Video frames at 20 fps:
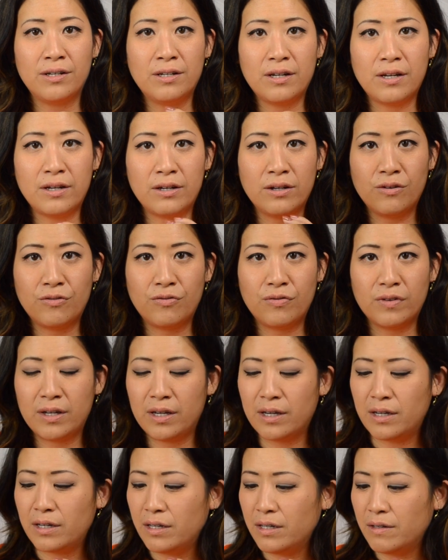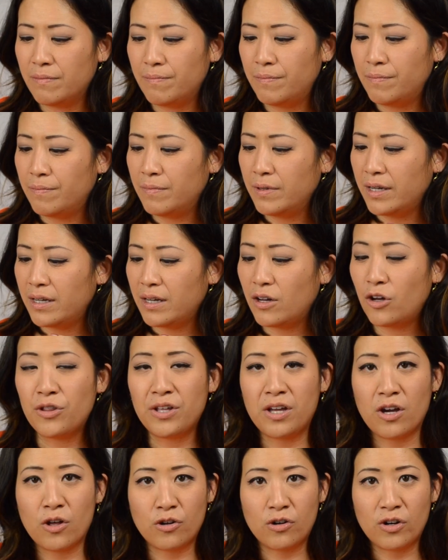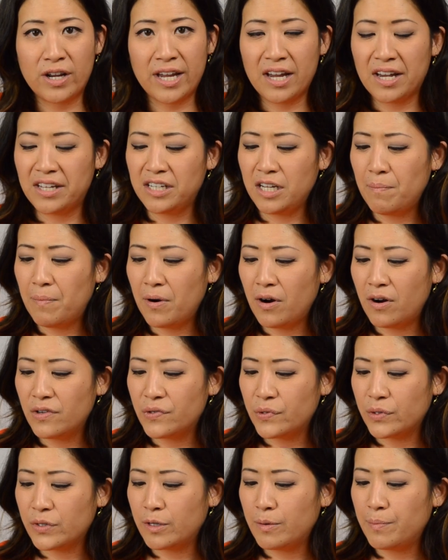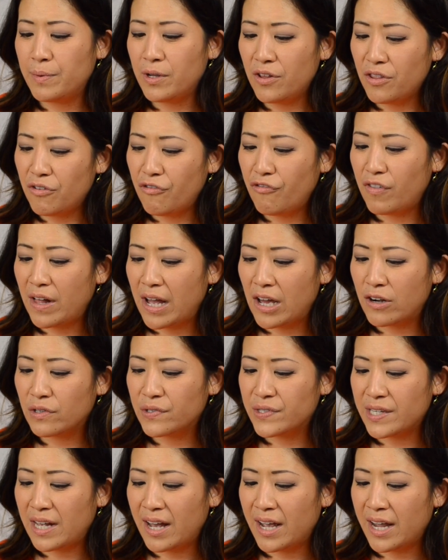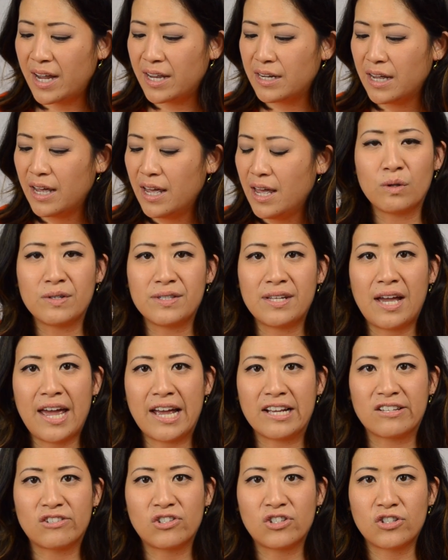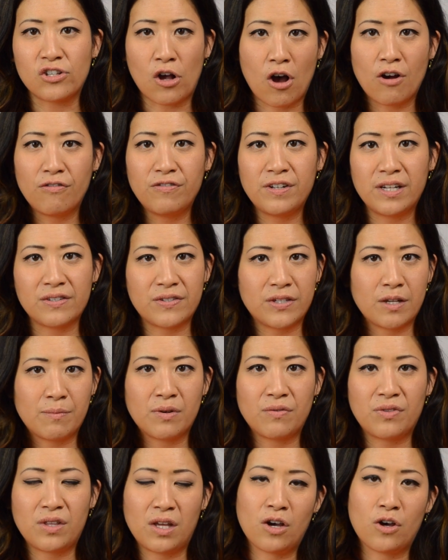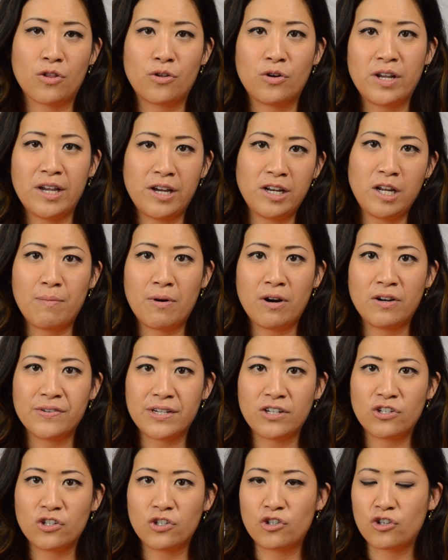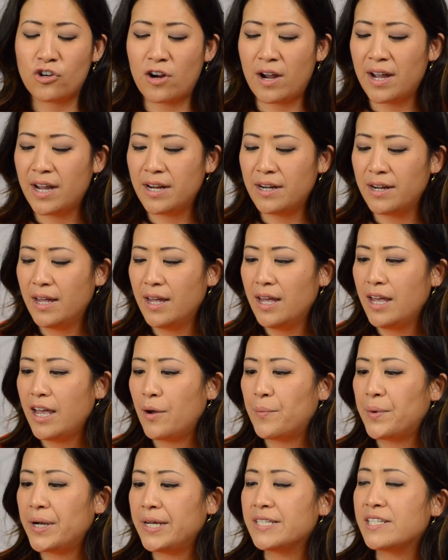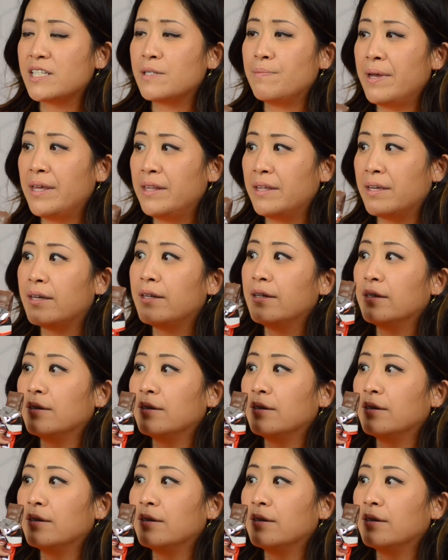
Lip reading: of like all the other candy bars. So it's a little bit on the flatter side, not as soft as some of the other candy bars I just tried. And when I smell it,